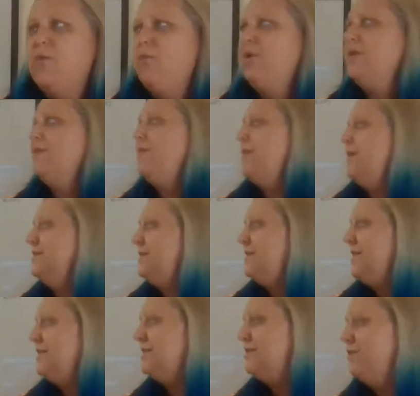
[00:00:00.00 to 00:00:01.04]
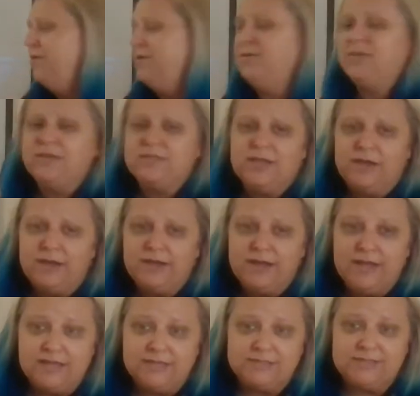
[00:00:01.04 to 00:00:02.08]
One of the things that they disagree with us on
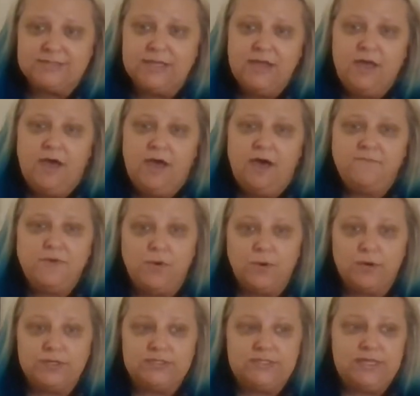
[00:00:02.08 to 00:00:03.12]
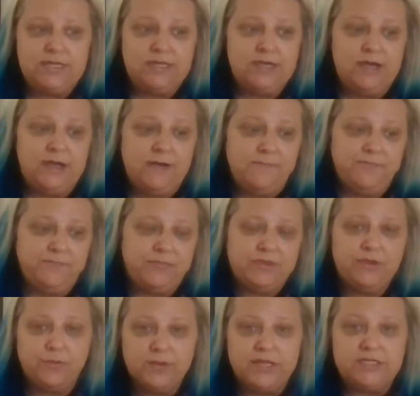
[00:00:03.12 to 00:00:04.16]
is, of course, the
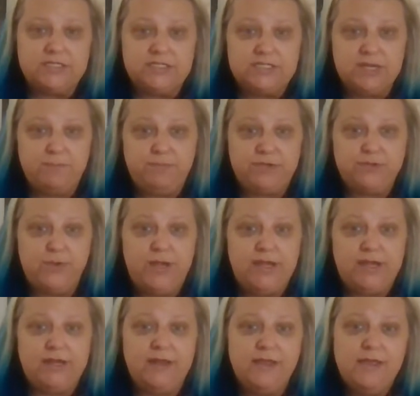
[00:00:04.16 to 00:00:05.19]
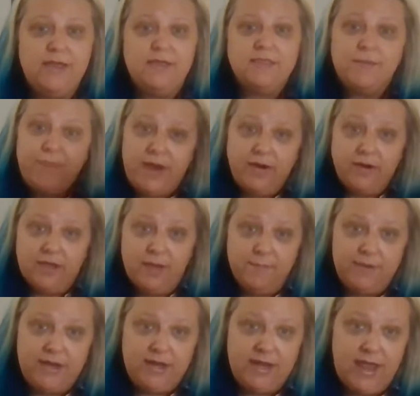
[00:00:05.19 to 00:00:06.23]
relationship between the parent
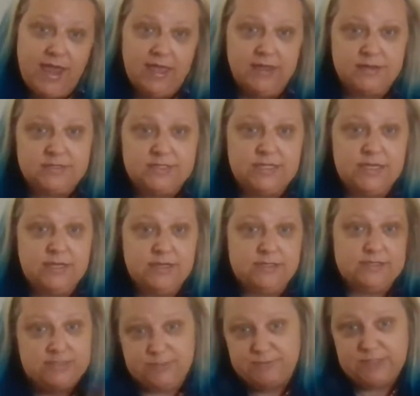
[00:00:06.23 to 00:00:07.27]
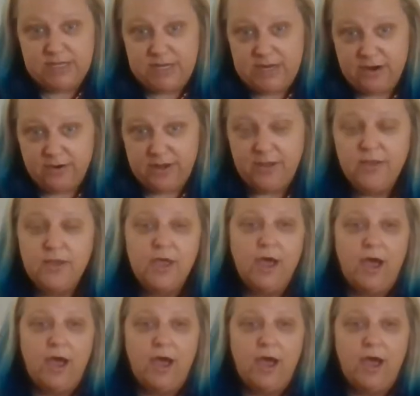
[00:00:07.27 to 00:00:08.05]
company and the subsidiary.